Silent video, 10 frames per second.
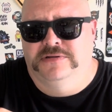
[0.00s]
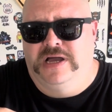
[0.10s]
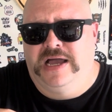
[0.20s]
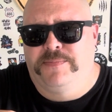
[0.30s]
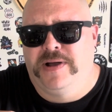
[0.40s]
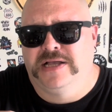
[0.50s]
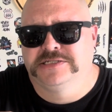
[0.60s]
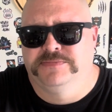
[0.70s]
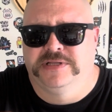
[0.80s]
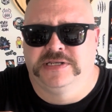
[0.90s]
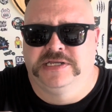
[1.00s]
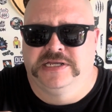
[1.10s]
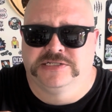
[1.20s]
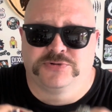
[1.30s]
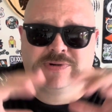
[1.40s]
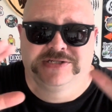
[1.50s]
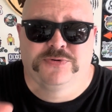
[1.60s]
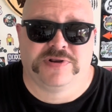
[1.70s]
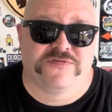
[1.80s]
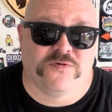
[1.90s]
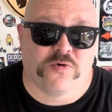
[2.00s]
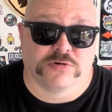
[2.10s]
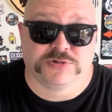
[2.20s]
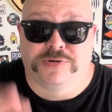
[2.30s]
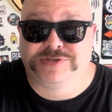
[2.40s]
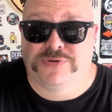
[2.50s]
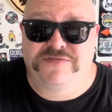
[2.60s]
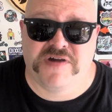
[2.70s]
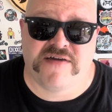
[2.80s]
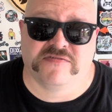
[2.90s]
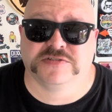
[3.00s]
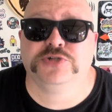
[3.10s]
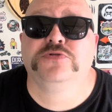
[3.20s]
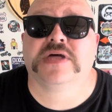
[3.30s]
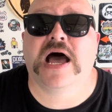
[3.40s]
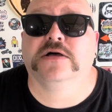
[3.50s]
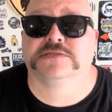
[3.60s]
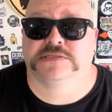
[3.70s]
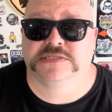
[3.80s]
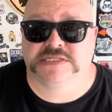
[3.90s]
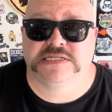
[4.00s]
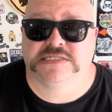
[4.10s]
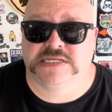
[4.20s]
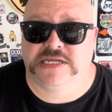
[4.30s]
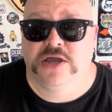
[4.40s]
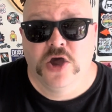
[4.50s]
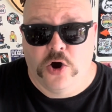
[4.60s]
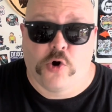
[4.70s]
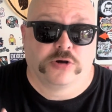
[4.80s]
a possibility in 2024 or 2025 of a 2000 cc or a